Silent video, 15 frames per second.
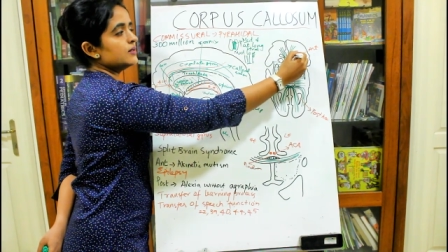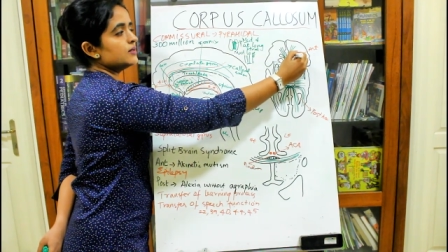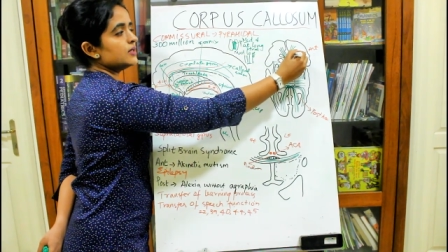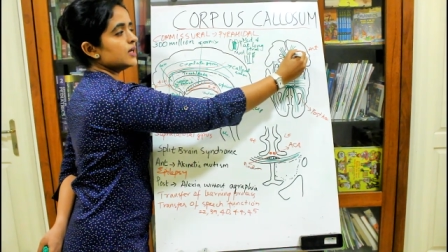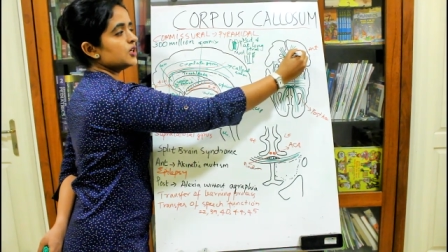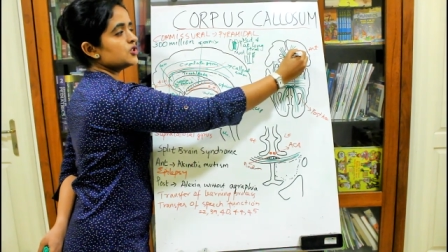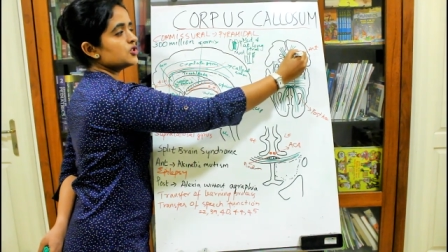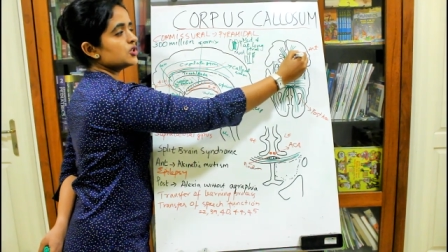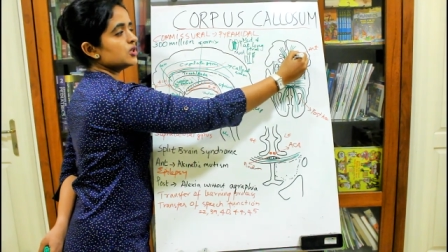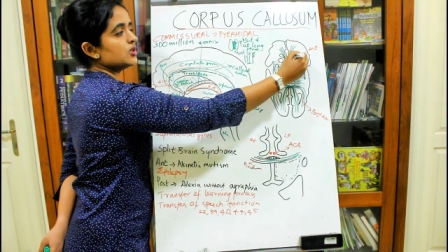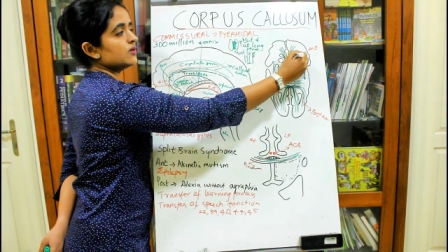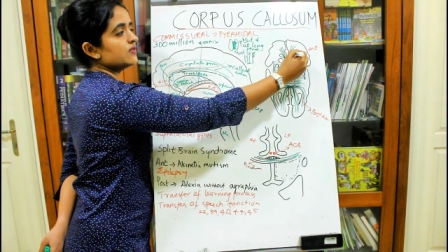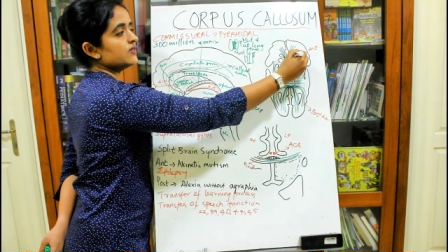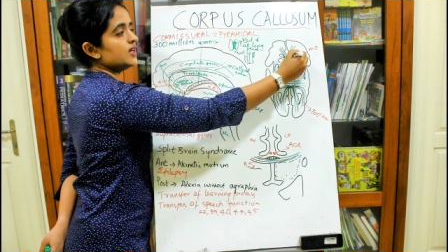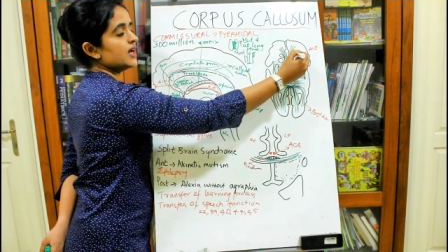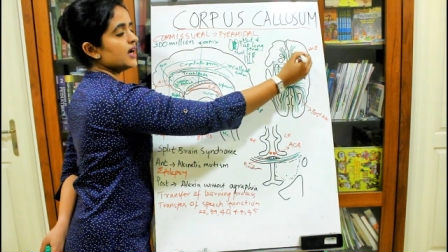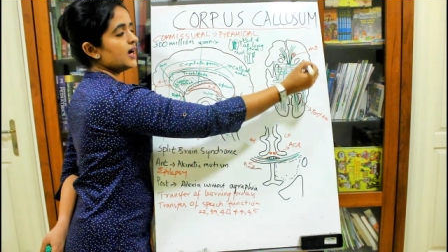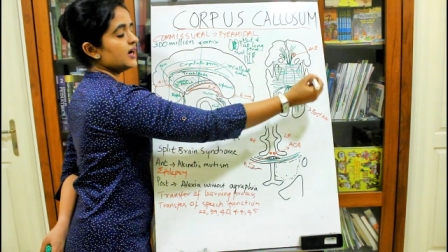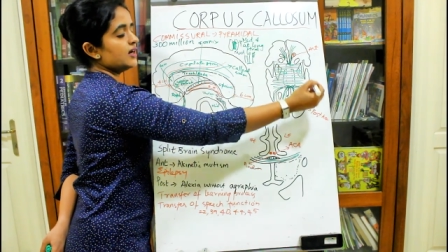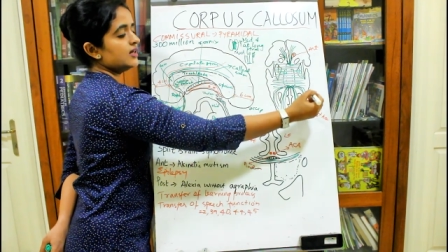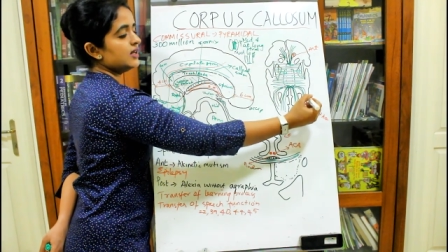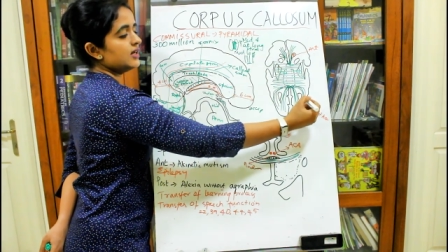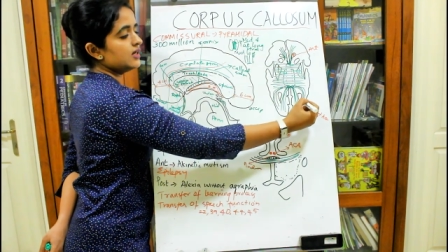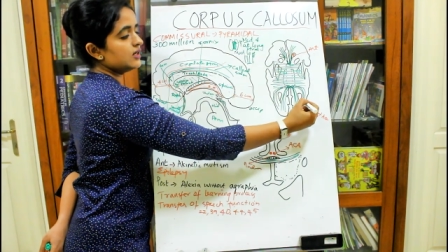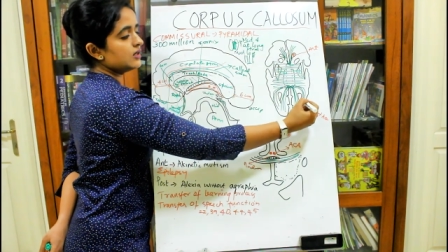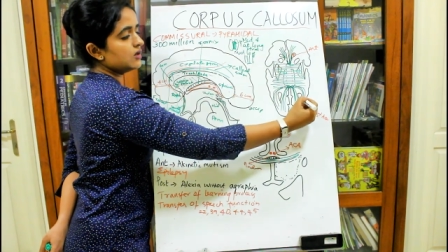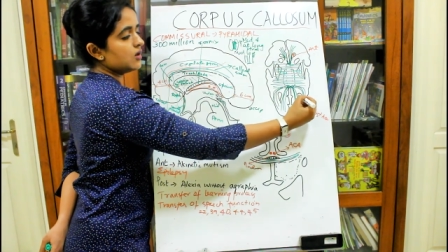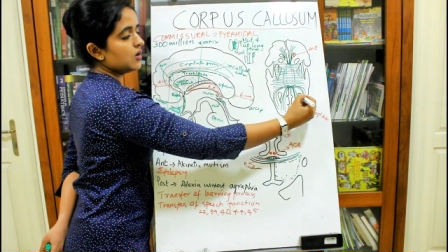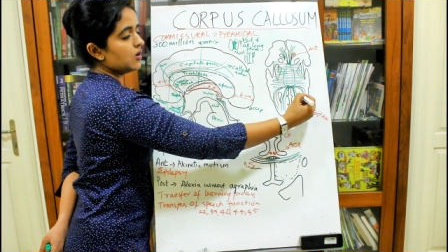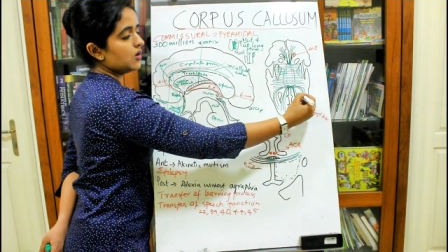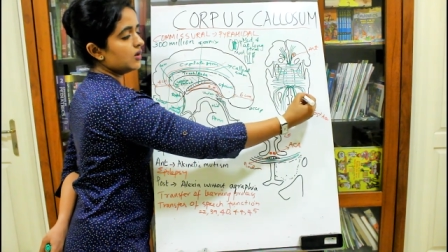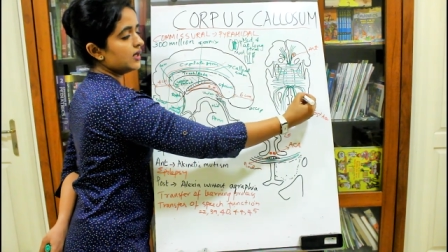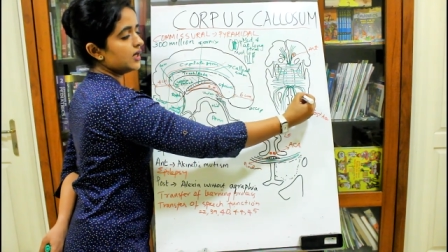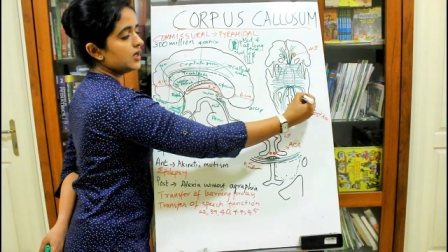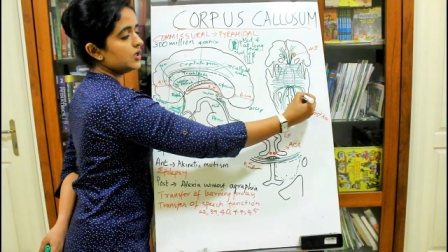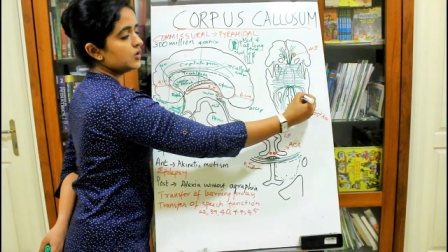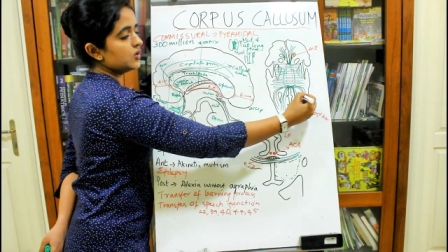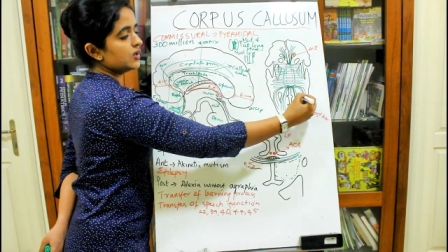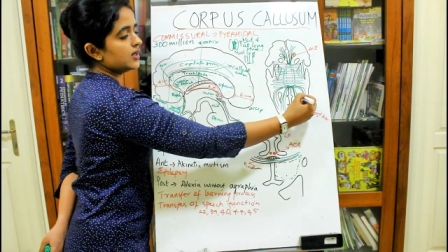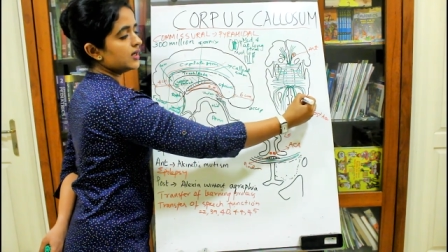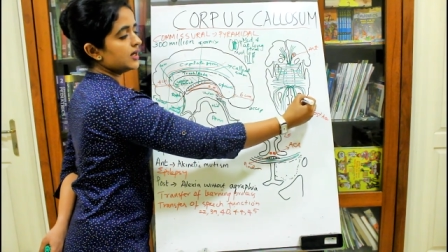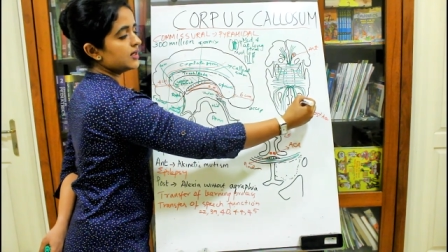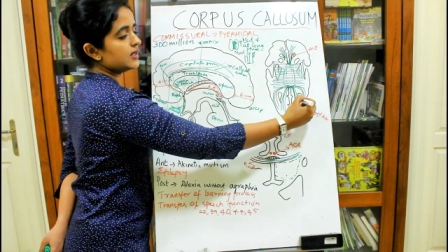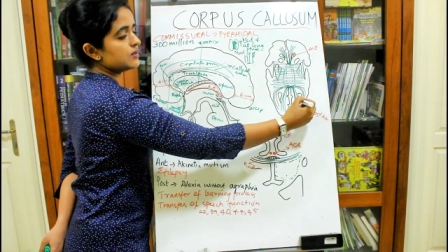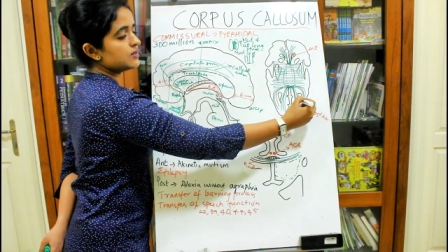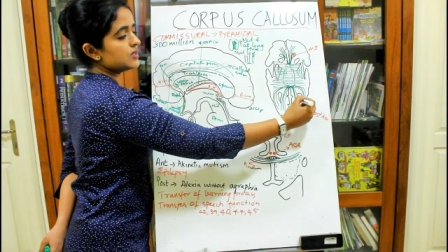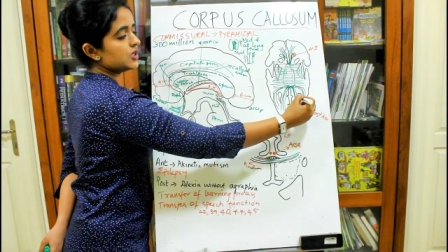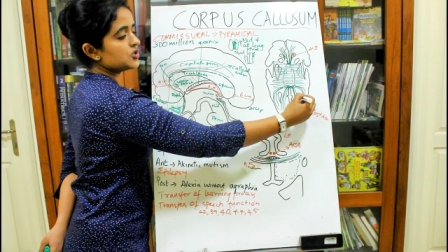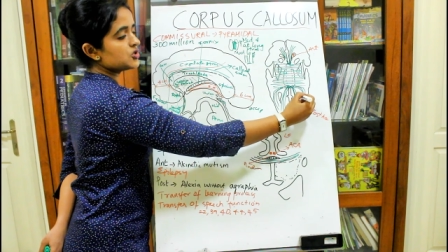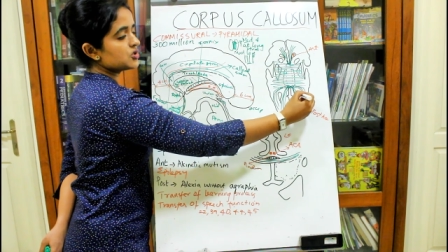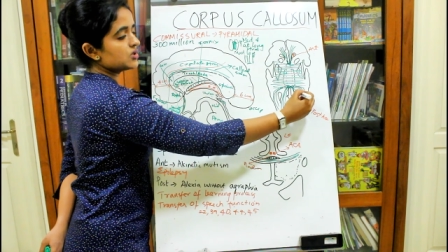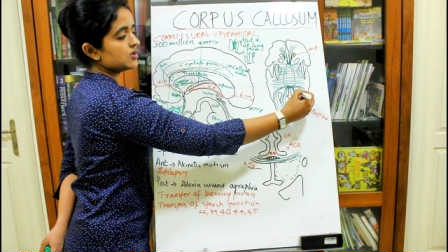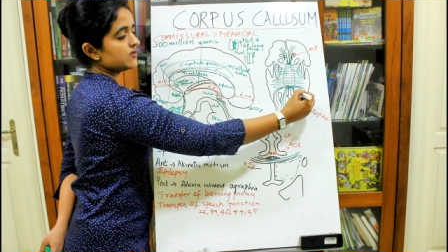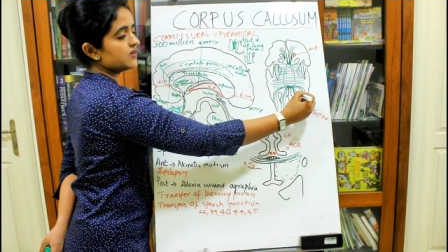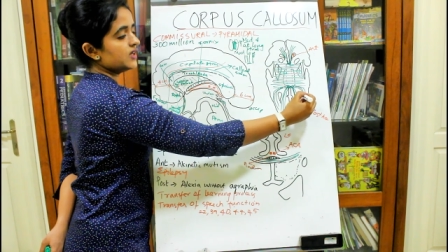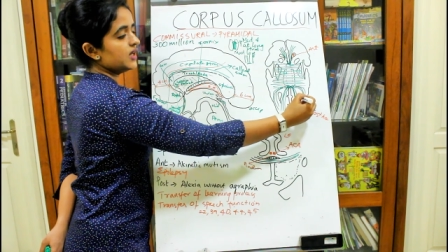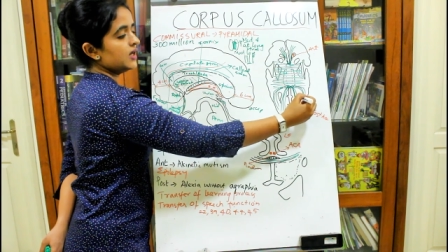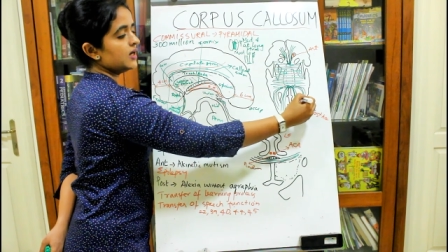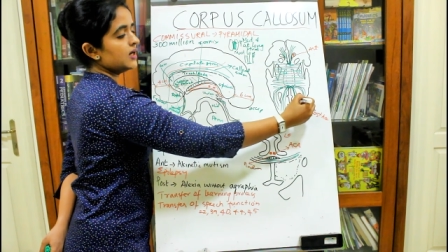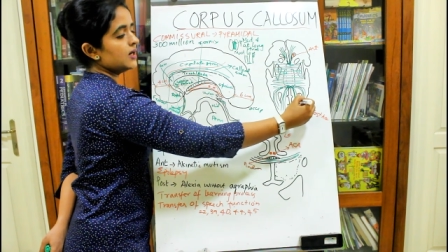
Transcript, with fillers: section of the anterior horn and you get a section of the